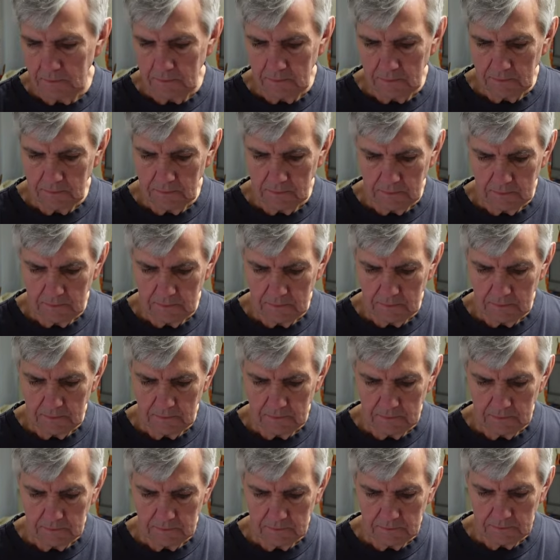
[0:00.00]

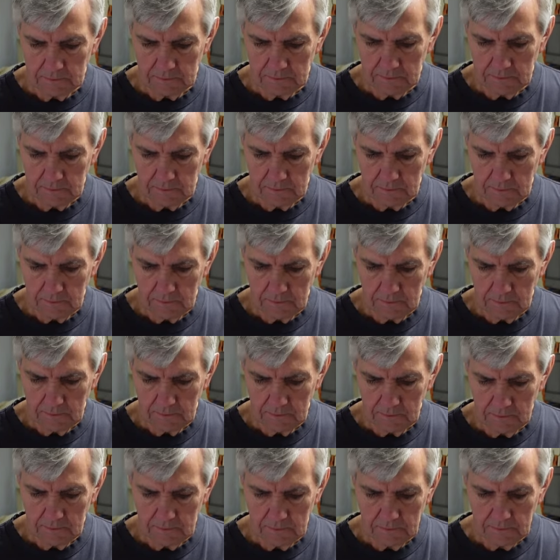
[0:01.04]

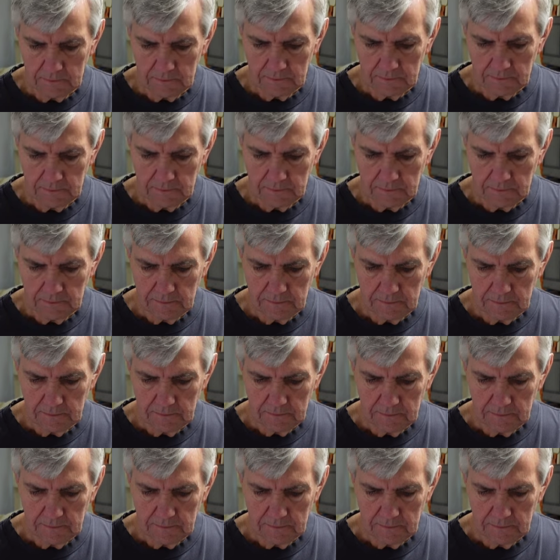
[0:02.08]
(silent)